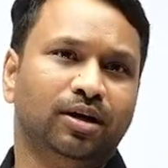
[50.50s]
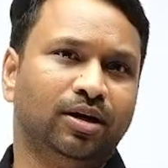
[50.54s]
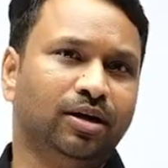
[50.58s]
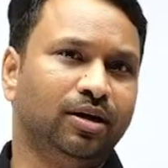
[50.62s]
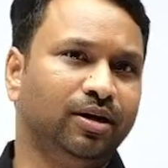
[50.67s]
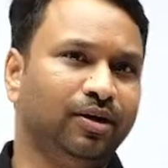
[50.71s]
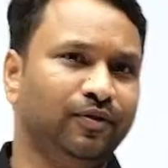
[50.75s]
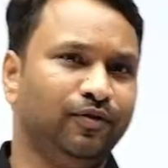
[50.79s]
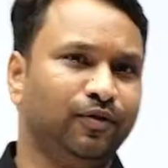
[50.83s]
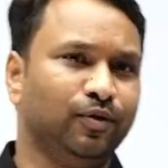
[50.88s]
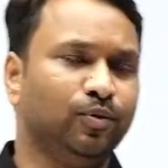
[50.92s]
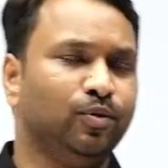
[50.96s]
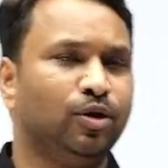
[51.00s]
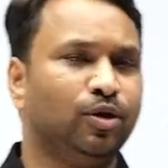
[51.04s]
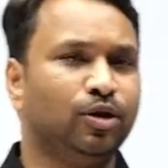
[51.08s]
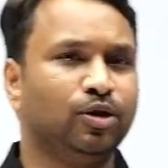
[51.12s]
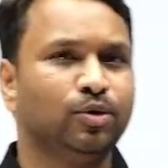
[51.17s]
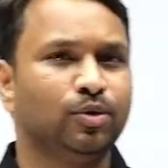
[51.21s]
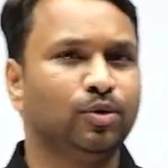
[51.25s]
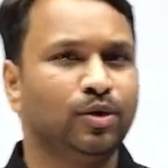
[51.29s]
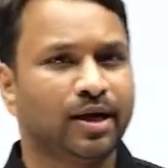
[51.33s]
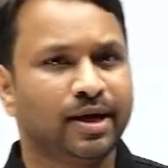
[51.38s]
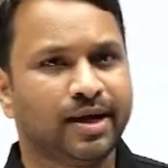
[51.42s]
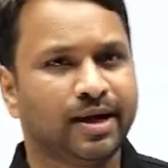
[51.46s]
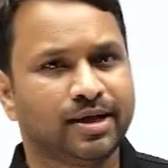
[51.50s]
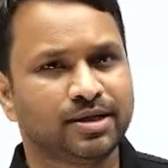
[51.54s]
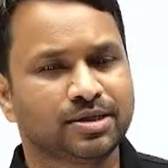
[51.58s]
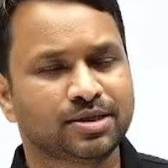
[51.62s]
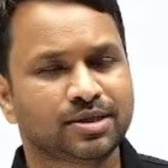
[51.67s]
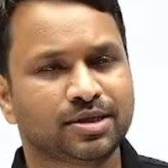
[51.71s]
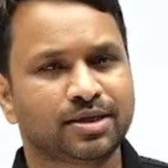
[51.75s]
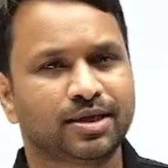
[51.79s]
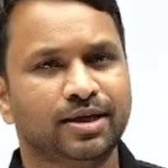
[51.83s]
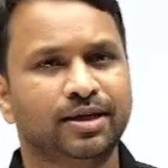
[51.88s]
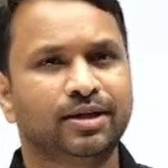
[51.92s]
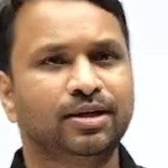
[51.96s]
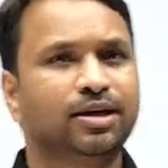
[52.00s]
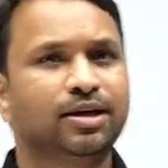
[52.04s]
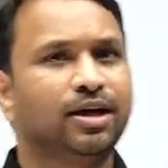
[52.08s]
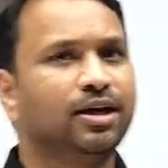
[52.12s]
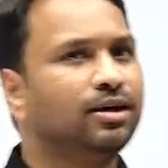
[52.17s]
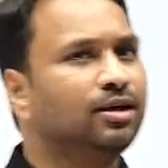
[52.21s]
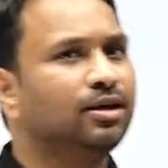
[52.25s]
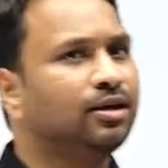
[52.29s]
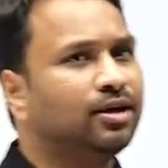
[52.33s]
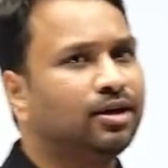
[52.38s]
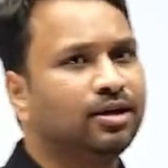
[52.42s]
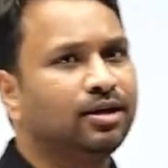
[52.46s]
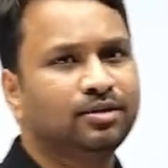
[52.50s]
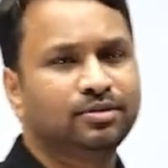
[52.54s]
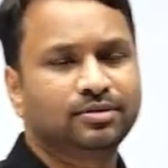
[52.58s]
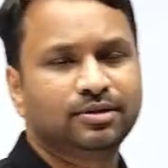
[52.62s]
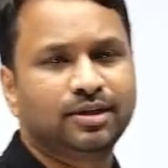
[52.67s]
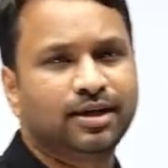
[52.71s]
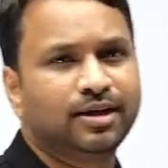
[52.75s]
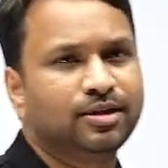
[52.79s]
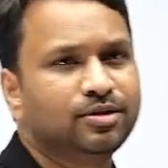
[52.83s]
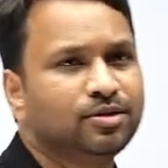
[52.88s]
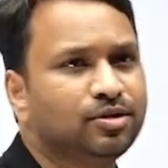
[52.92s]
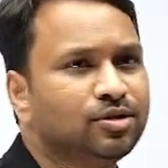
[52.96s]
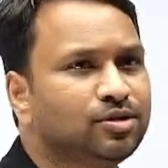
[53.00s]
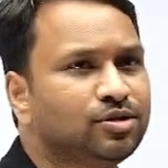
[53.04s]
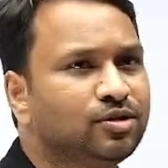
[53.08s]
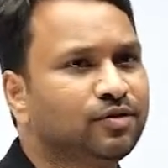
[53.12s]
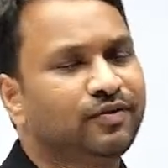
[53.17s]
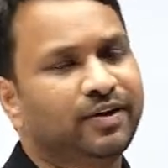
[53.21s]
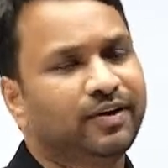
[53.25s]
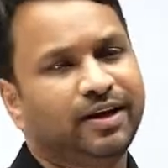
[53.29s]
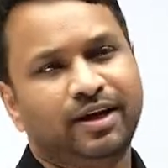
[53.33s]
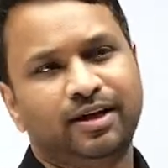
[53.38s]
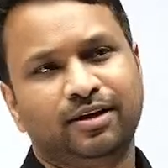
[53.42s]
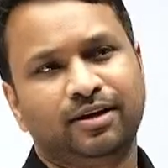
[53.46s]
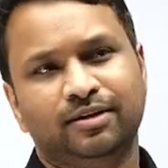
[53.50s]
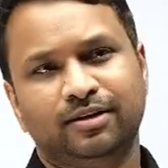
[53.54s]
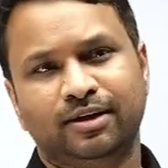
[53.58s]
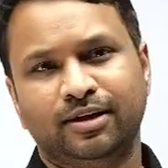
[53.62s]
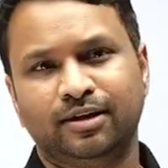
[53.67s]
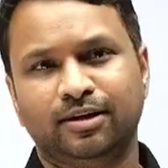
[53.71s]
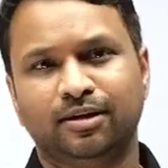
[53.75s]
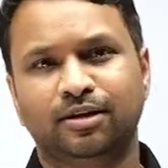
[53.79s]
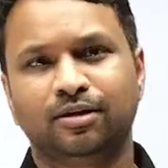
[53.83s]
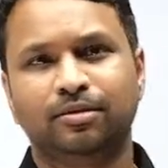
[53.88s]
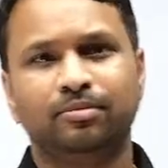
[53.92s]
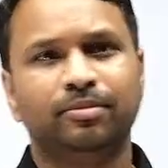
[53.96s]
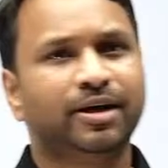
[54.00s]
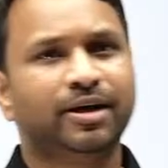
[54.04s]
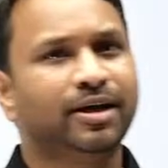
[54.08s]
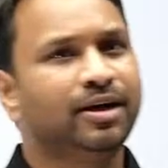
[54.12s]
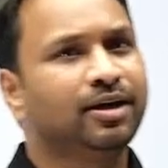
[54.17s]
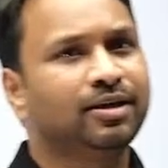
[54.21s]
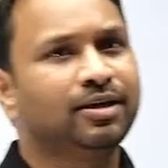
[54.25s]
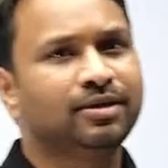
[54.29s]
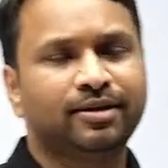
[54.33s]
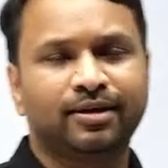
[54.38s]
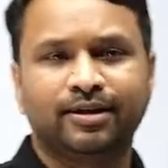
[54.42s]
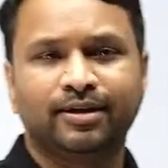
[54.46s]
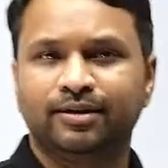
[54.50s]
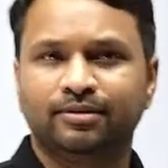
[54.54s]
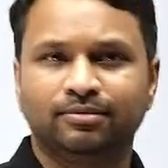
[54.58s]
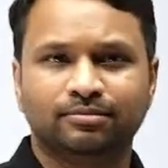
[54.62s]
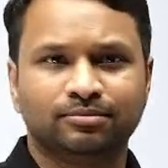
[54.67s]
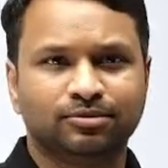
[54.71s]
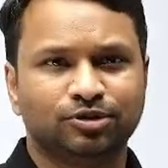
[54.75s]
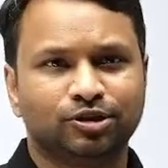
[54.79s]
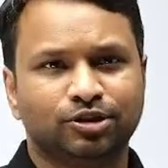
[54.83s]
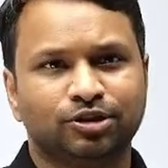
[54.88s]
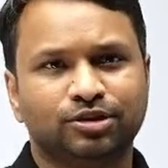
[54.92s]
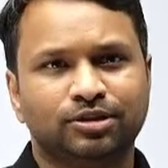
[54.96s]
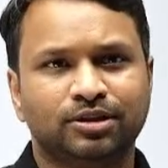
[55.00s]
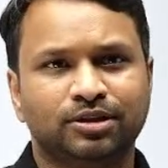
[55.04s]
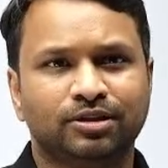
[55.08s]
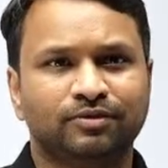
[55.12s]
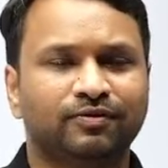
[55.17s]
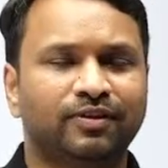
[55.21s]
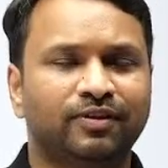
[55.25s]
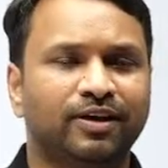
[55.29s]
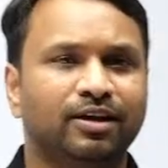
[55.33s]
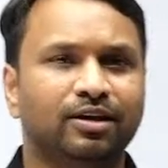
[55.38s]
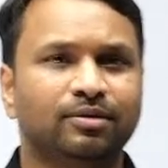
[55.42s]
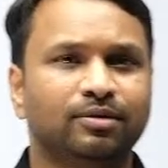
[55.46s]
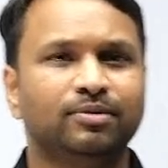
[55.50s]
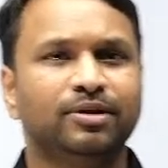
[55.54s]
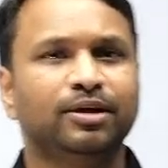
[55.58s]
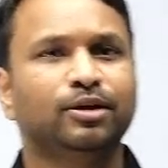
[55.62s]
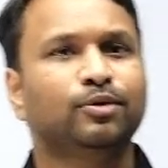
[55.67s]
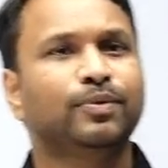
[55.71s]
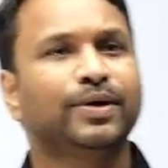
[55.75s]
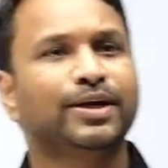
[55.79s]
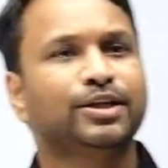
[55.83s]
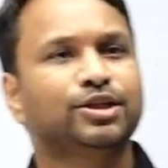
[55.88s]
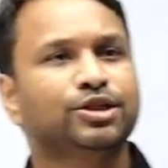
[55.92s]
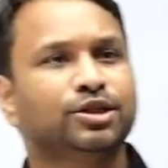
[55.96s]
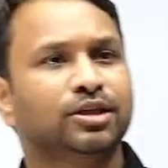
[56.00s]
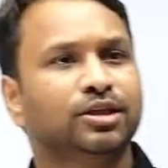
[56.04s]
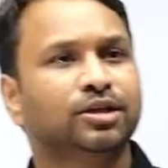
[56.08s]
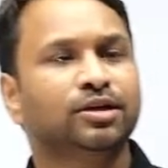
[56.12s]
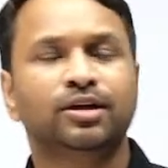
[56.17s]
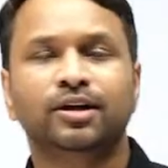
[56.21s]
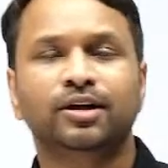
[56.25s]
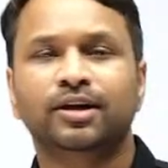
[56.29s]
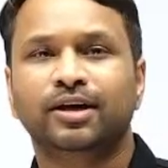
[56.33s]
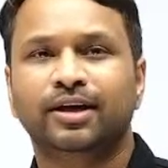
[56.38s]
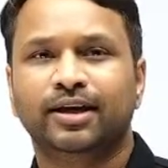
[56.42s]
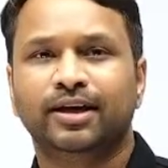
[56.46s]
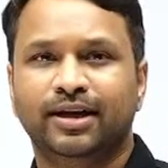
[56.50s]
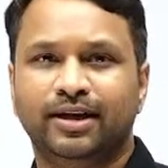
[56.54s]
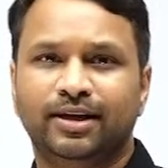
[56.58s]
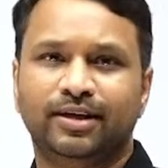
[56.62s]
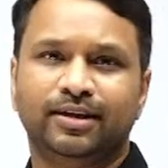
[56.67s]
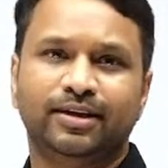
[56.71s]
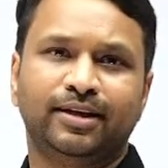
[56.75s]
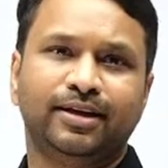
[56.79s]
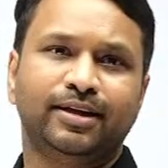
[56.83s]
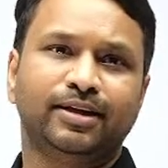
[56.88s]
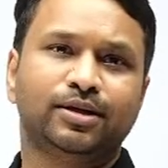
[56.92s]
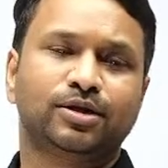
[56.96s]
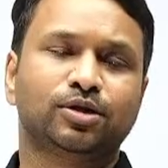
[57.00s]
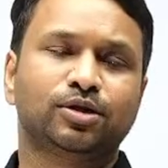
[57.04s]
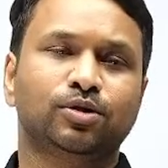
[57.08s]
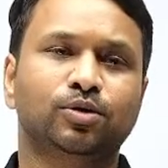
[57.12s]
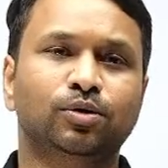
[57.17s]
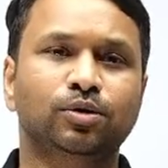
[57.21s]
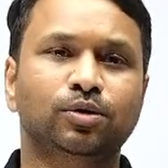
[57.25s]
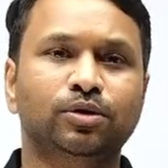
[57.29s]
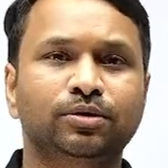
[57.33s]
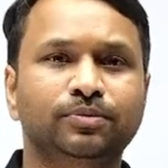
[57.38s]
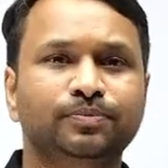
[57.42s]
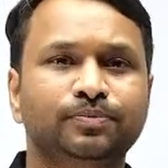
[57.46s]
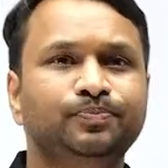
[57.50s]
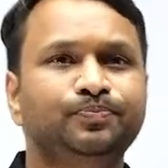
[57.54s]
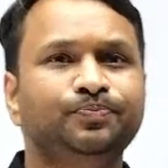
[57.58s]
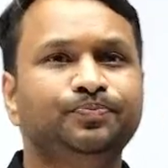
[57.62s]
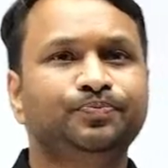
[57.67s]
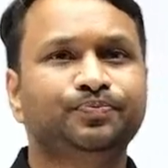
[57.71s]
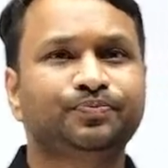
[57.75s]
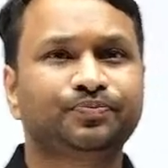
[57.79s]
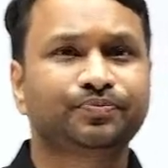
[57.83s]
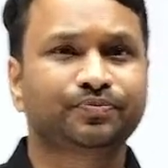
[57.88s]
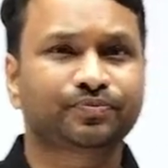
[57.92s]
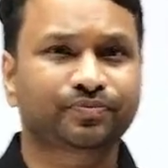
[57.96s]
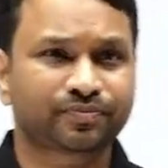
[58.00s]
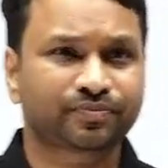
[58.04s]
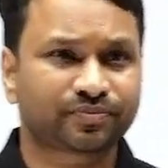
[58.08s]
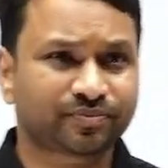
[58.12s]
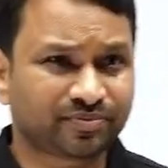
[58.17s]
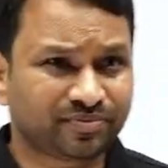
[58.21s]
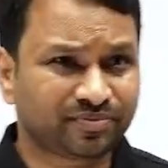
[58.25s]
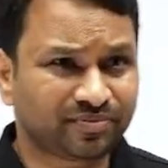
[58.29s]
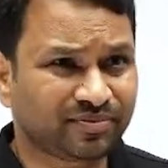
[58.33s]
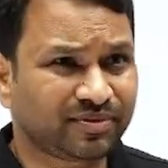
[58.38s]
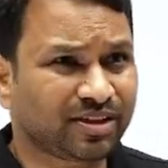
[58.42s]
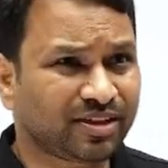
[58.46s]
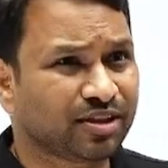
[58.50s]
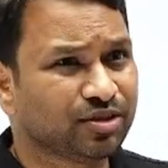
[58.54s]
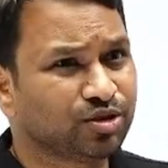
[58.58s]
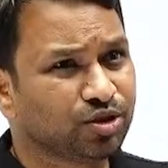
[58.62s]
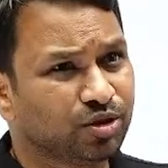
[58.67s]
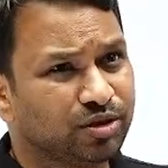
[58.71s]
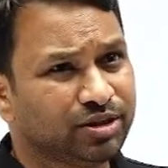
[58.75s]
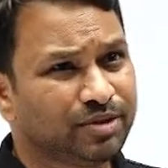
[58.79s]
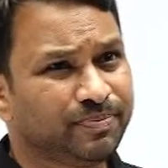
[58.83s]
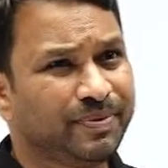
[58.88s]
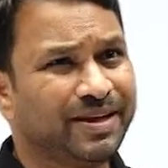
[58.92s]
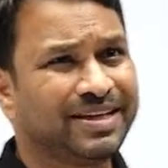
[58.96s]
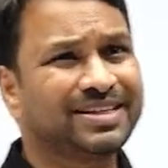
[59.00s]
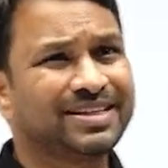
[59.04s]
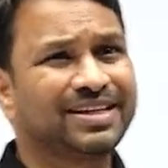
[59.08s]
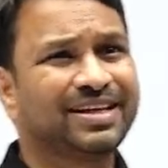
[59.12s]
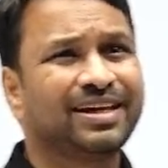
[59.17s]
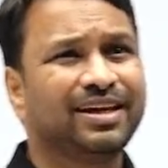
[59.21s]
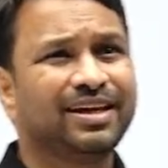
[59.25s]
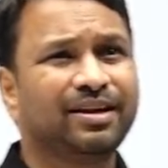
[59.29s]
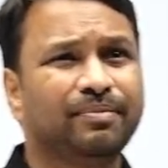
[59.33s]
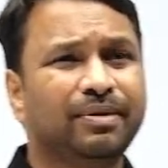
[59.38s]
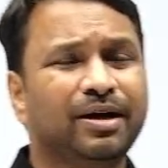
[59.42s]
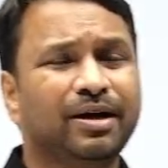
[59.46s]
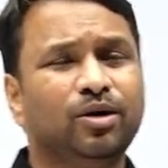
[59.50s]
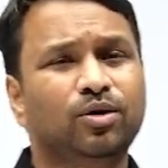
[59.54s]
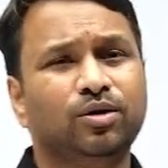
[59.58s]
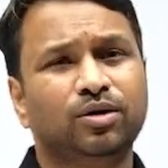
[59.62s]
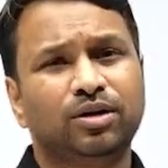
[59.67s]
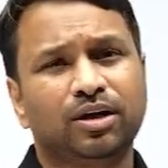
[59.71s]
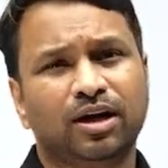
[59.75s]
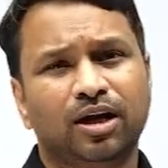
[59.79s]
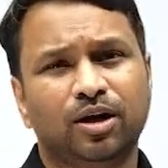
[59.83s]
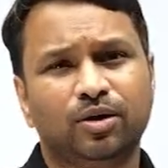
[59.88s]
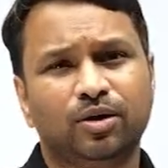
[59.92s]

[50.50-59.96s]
If you want to ask in Kannada, that is also fine. Enana bekandre, just fire up the question. Anything is cool. So it's basically about how